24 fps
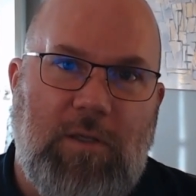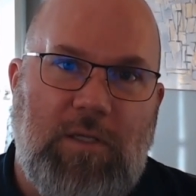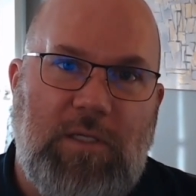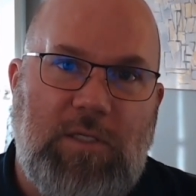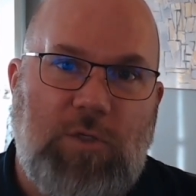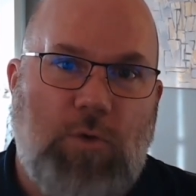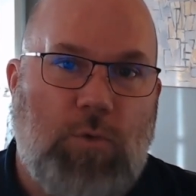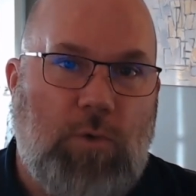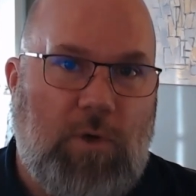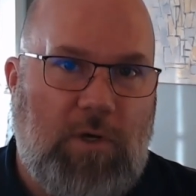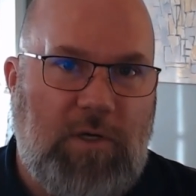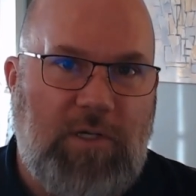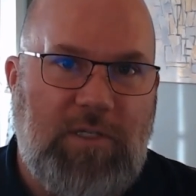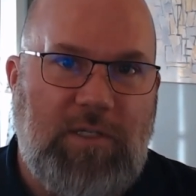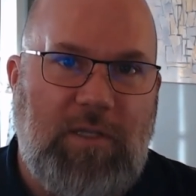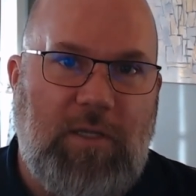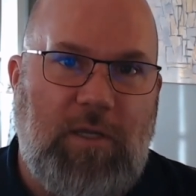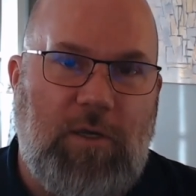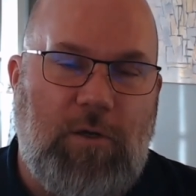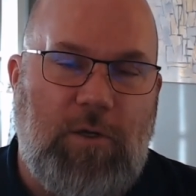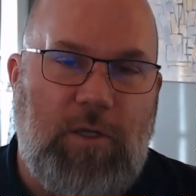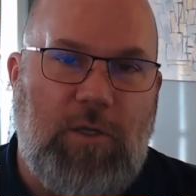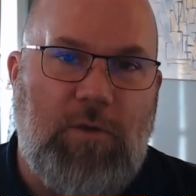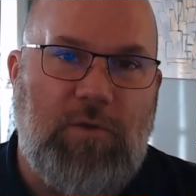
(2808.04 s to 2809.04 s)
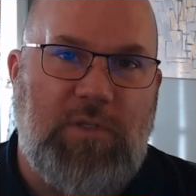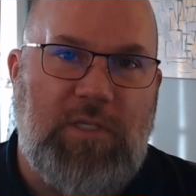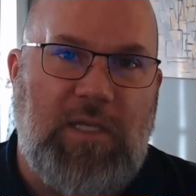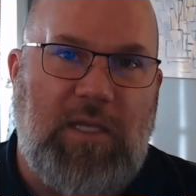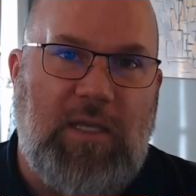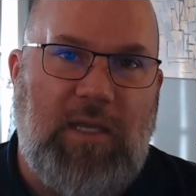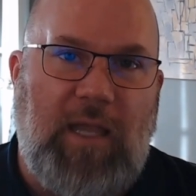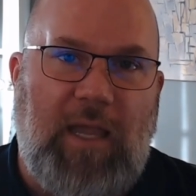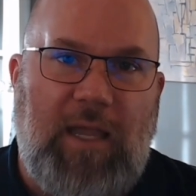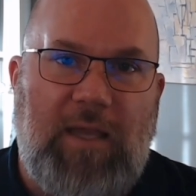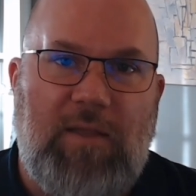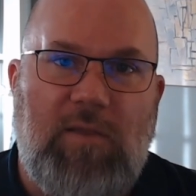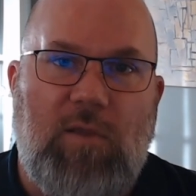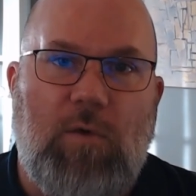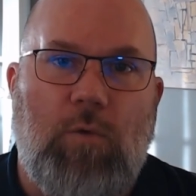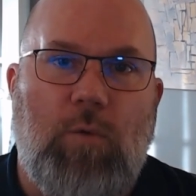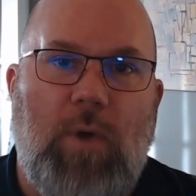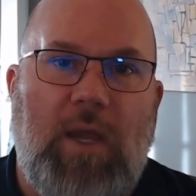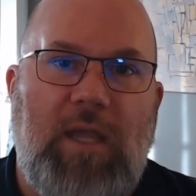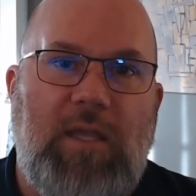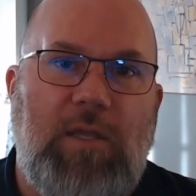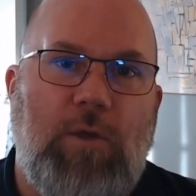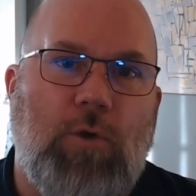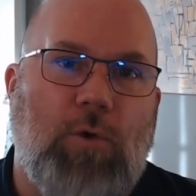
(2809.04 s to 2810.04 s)
source that you're using and the
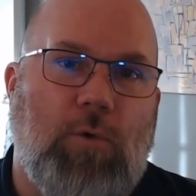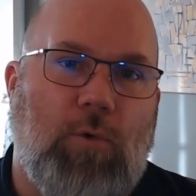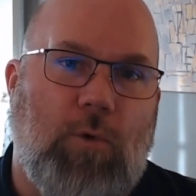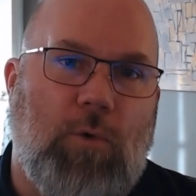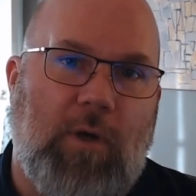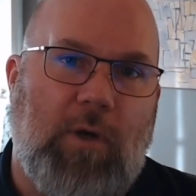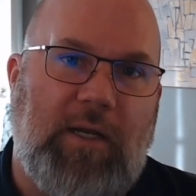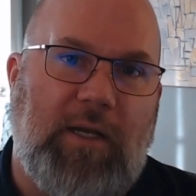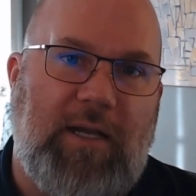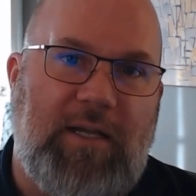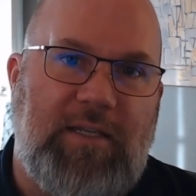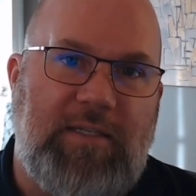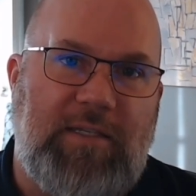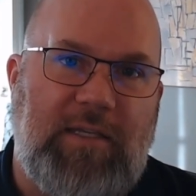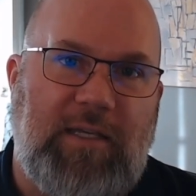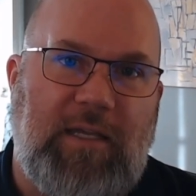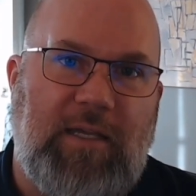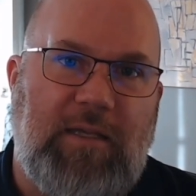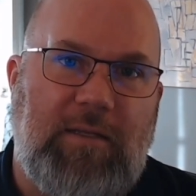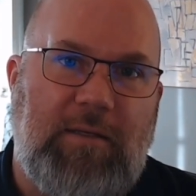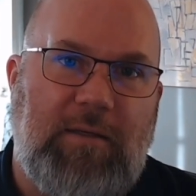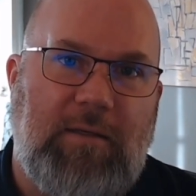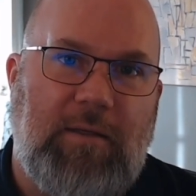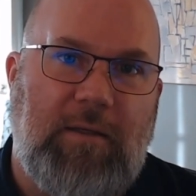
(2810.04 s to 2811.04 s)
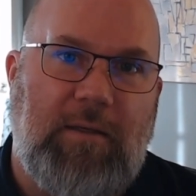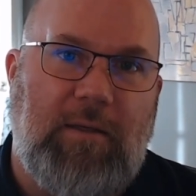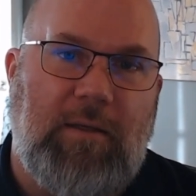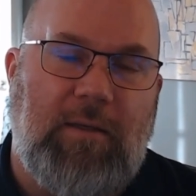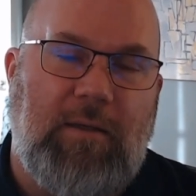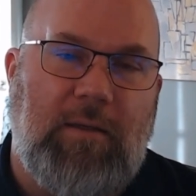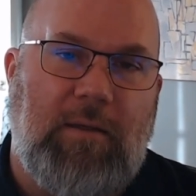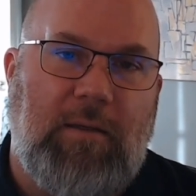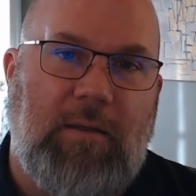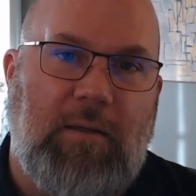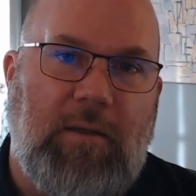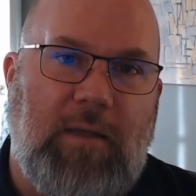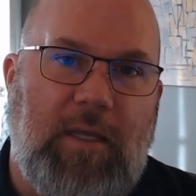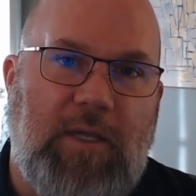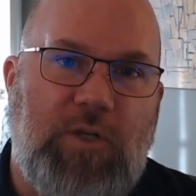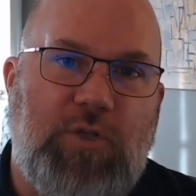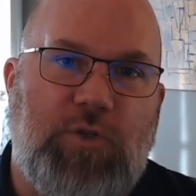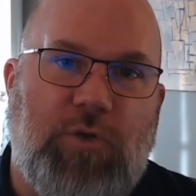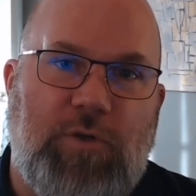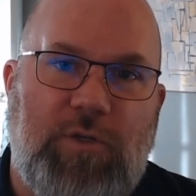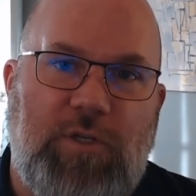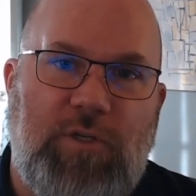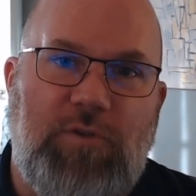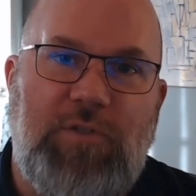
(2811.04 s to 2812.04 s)
way you're organizing it
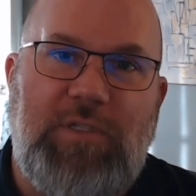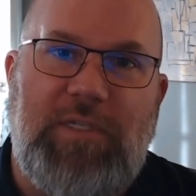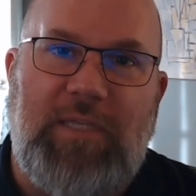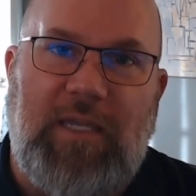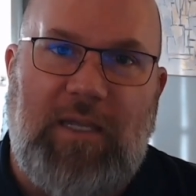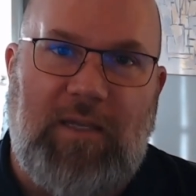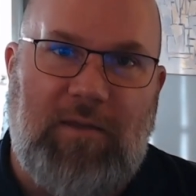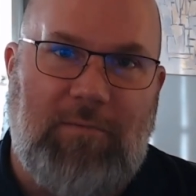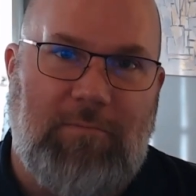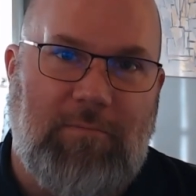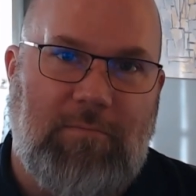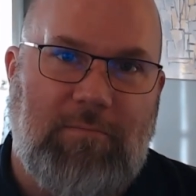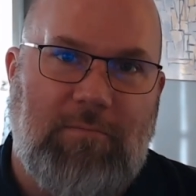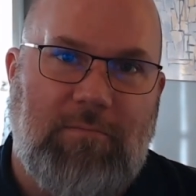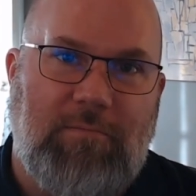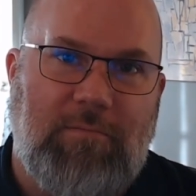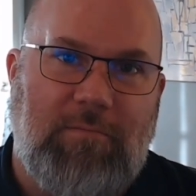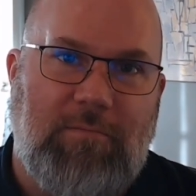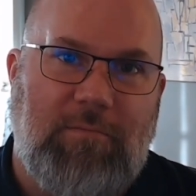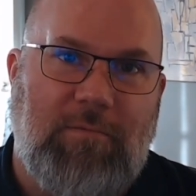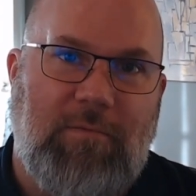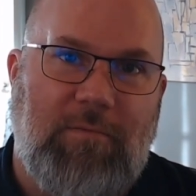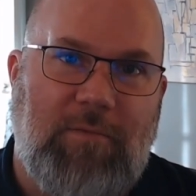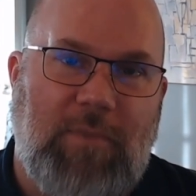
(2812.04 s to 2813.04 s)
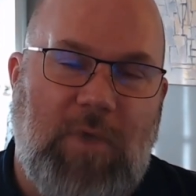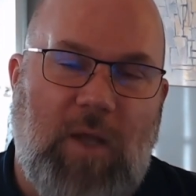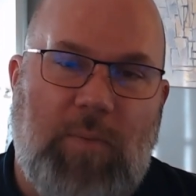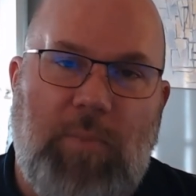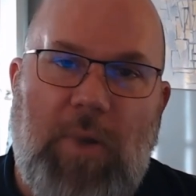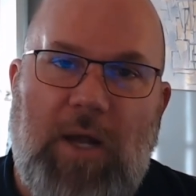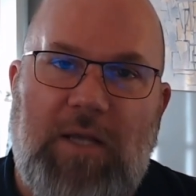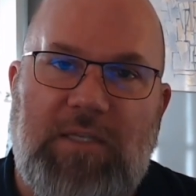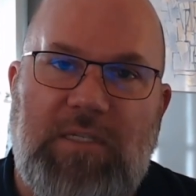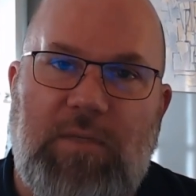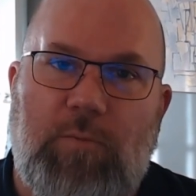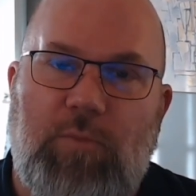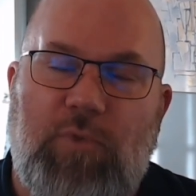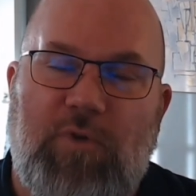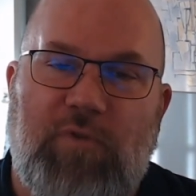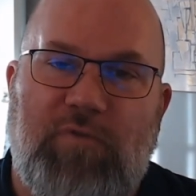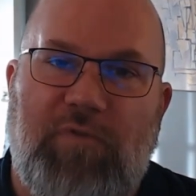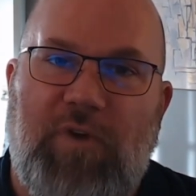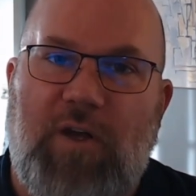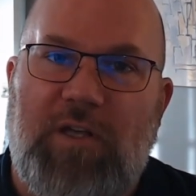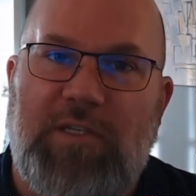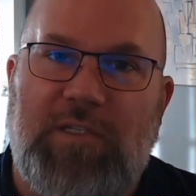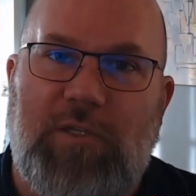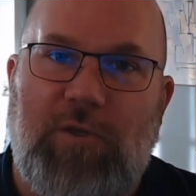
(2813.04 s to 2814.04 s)
introducing a possible
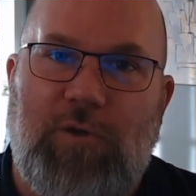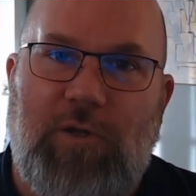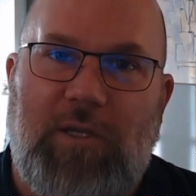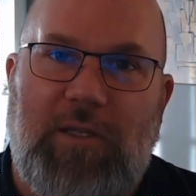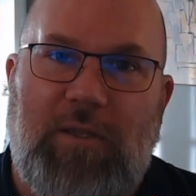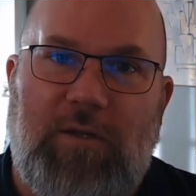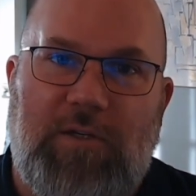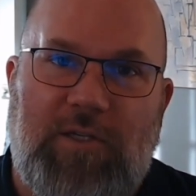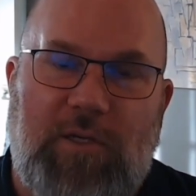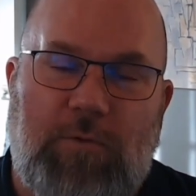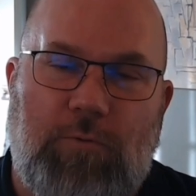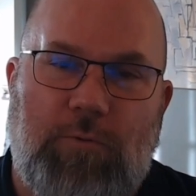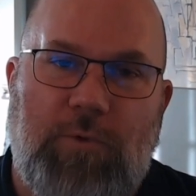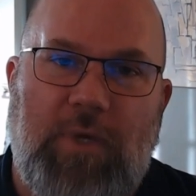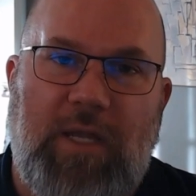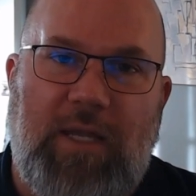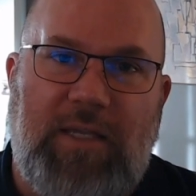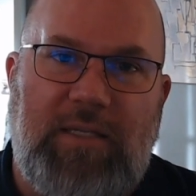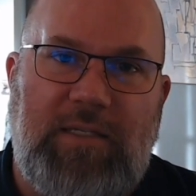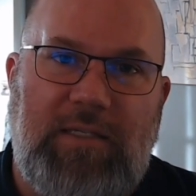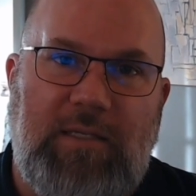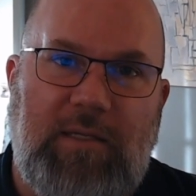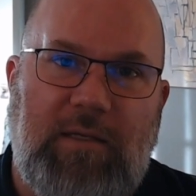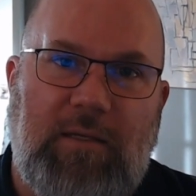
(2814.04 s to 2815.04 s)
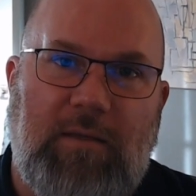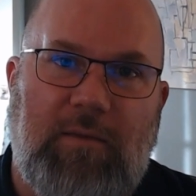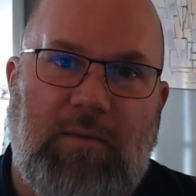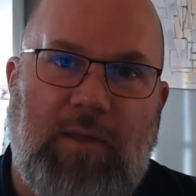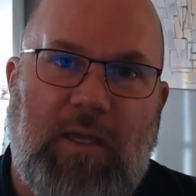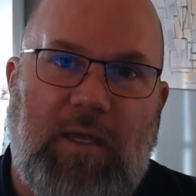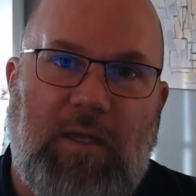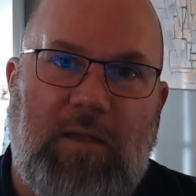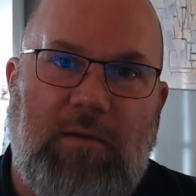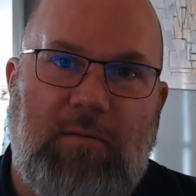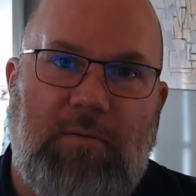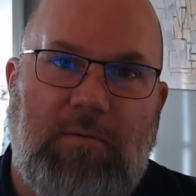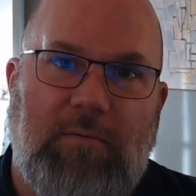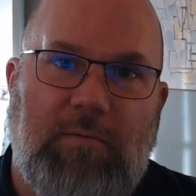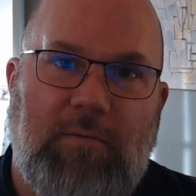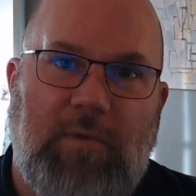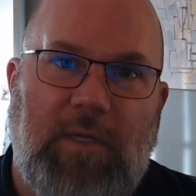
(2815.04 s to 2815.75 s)
falsehood? There's a risk that,